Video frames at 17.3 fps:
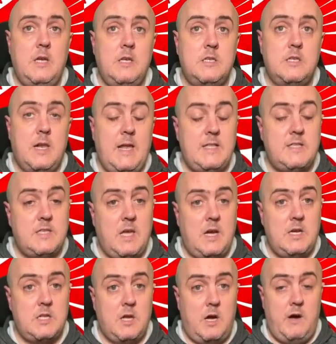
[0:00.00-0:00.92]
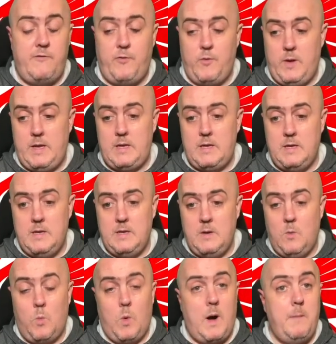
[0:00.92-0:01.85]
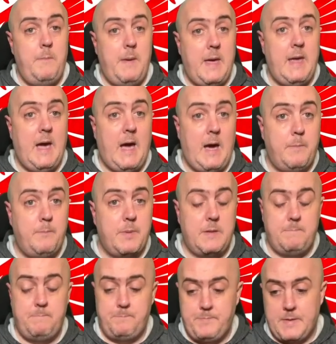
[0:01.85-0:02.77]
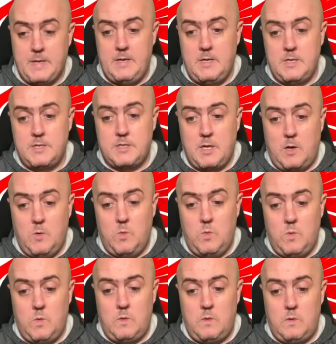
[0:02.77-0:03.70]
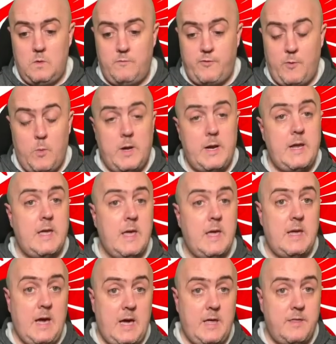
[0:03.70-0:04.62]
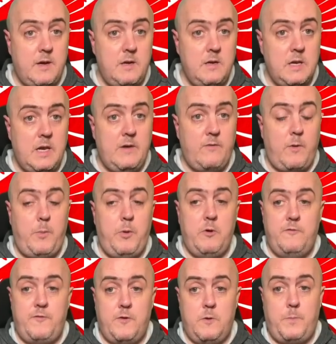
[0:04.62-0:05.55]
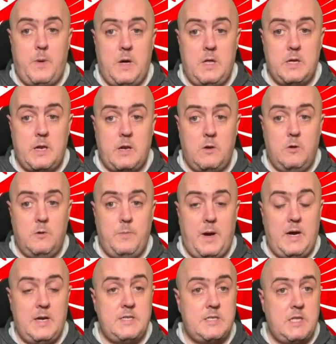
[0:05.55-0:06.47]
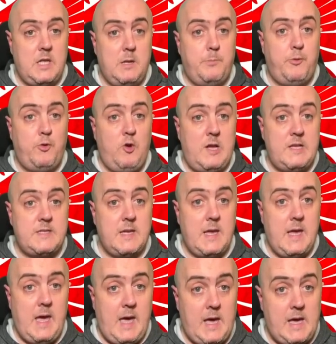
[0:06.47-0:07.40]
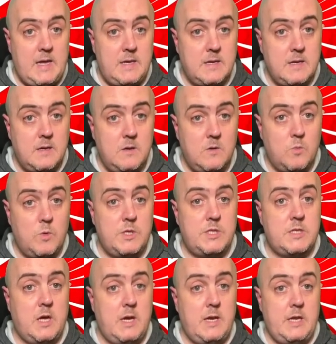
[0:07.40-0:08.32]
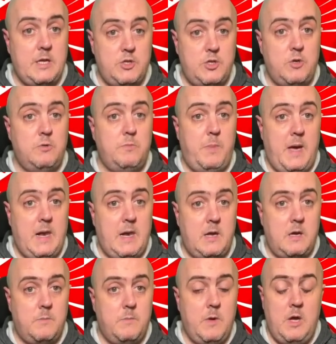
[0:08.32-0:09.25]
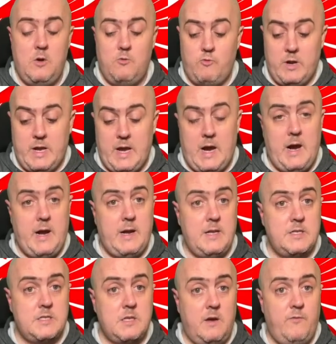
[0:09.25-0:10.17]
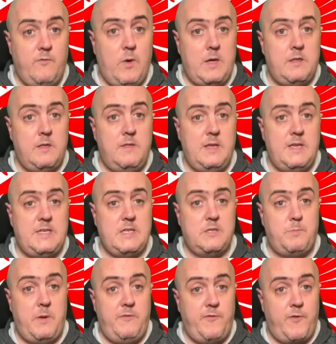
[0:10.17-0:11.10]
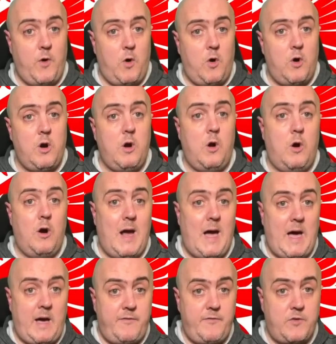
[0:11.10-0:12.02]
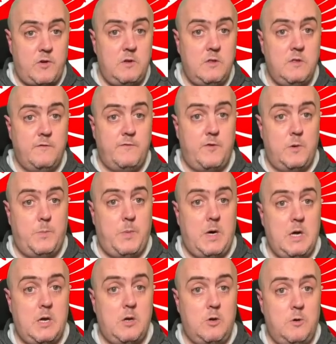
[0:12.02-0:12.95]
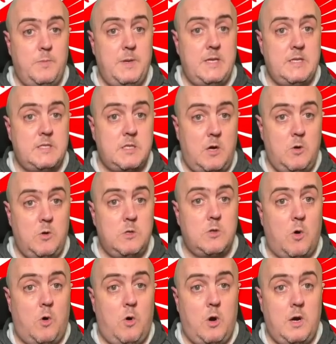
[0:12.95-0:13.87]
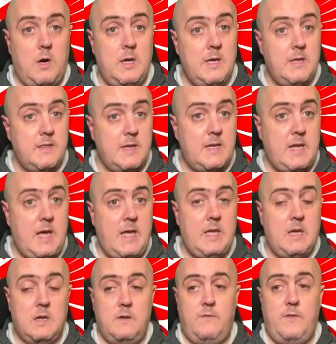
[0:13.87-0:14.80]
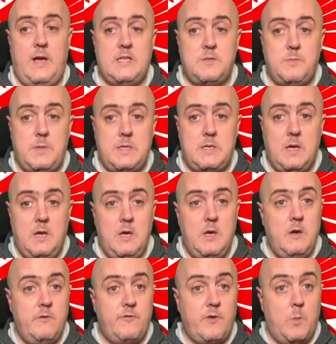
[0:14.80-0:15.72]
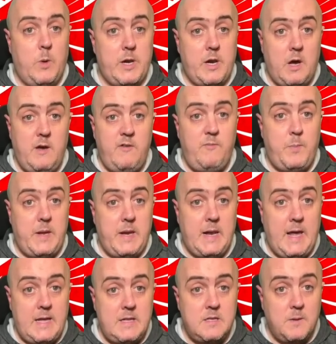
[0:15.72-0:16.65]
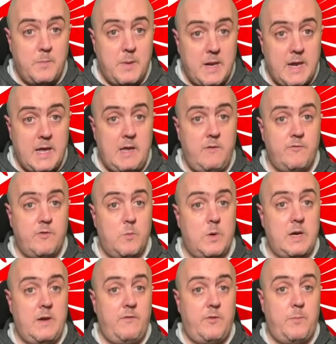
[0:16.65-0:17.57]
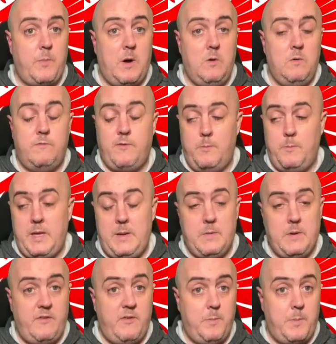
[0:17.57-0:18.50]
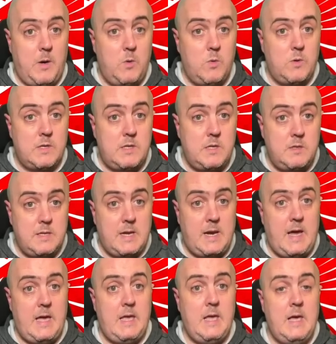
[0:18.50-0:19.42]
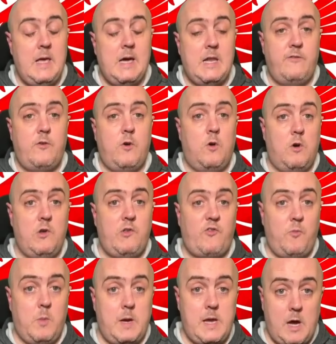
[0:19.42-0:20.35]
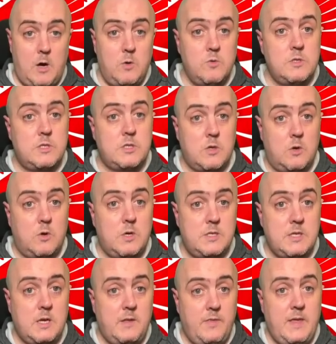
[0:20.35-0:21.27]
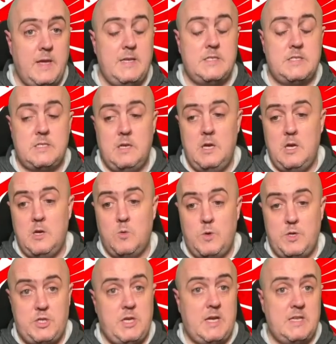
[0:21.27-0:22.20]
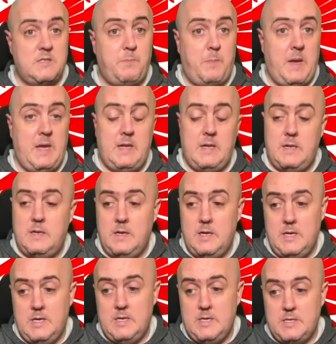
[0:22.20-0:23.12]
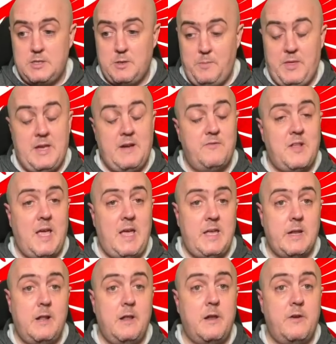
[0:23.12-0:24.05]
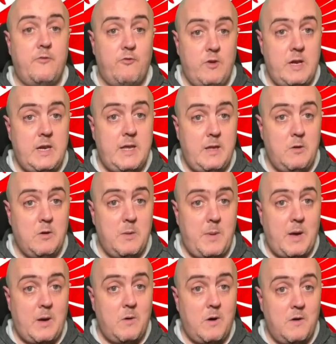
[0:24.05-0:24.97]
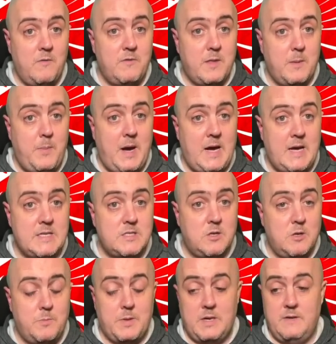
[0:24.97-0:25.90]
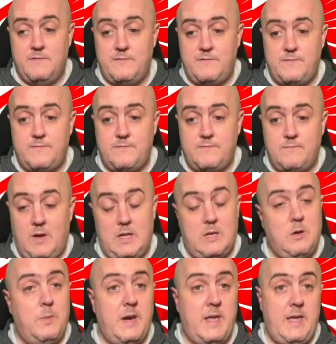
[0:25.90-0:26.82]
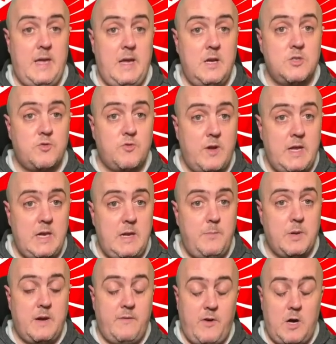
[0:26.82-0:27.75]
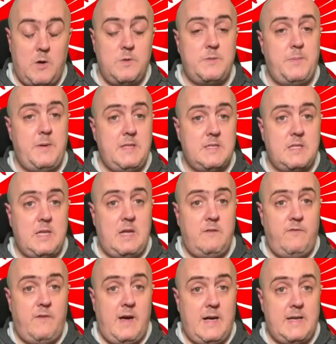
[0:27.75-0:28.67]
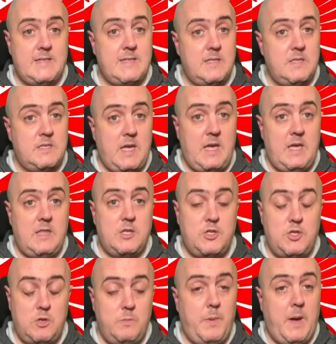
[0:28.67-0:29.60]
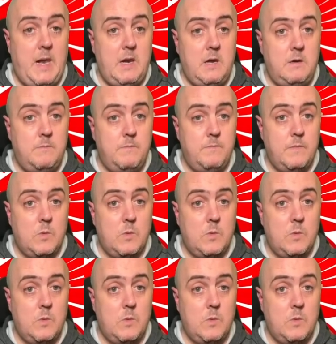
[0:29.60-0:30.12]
So let's start off with what may happen. So from what I gather, Liverpool Football Club are still pressing ahead with signing Jude Bellingham, regardless of whether this is before or after the football club is sold or they take on investment. From what I've been led to believe, from people I've spoken to today, and of course from my own source on this, which has been something I've taken a lot of ridicule about over the past couple of years, really. But I've always been steadfast in saying that Jude Bellingham